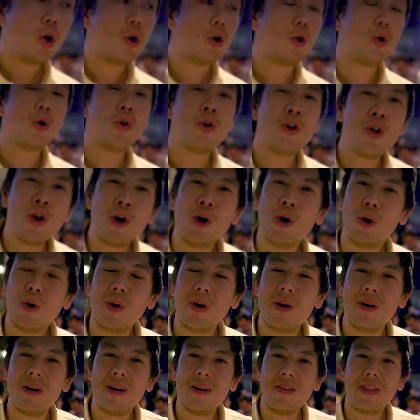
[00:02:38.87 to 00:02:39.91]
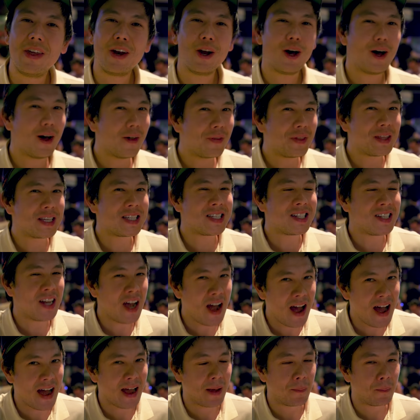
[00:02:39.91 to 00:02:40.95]
Who knew that all this
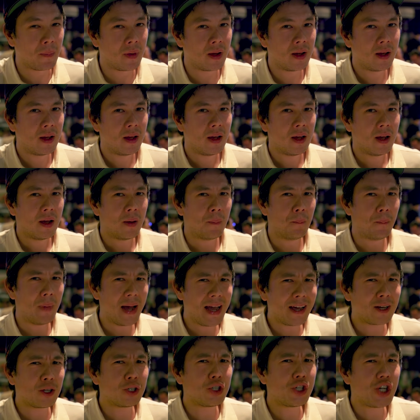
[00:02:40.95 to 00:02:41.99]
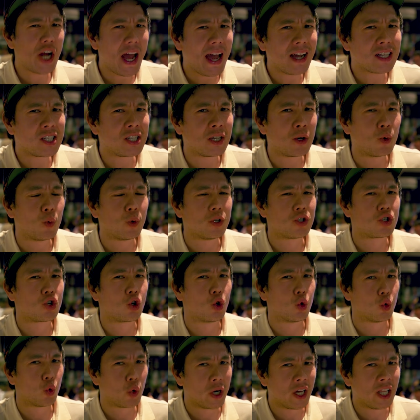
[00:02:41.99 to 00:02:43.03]
time Michael Jackson was
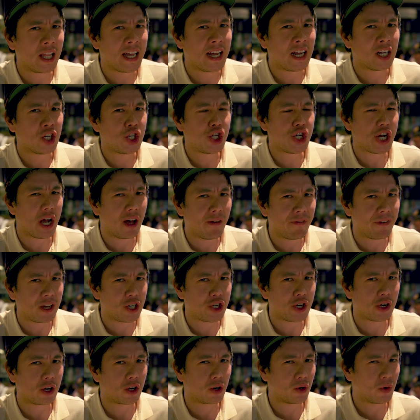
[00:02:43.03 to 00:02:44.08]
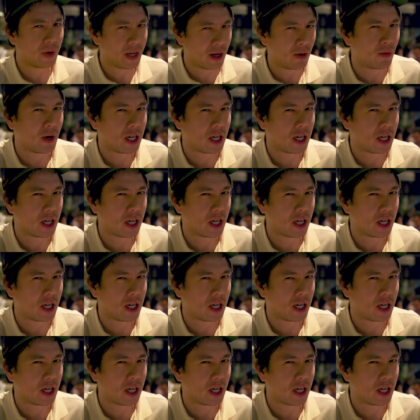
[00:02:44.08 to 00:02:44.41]
grilling shellfish in Korean